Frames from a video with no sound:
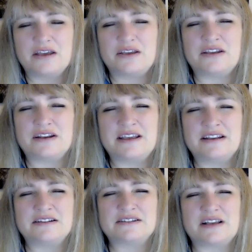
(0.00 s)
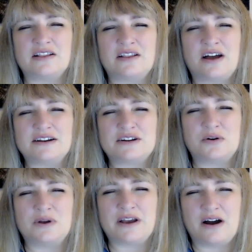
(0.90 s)
It is a lot
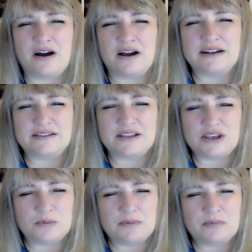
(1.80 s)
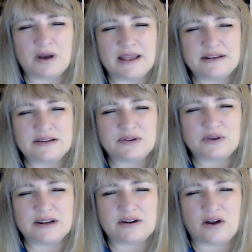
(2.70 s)
going on in the human mind to
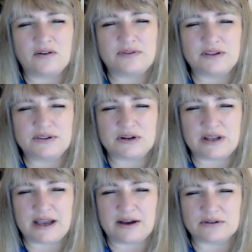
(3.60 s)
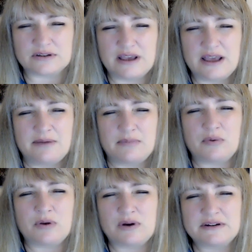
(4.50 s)
get it all filtered out. But
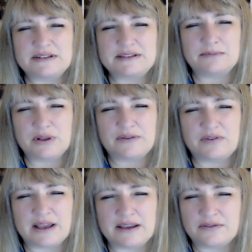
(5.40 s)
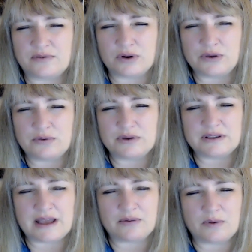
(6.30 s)
we want to simplify it for you in
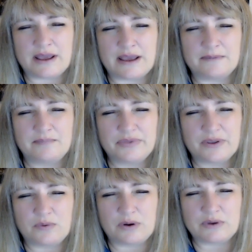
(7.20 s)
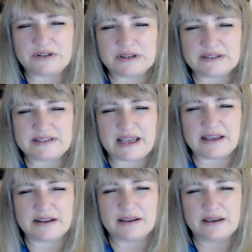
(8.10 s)
that way, what we just said.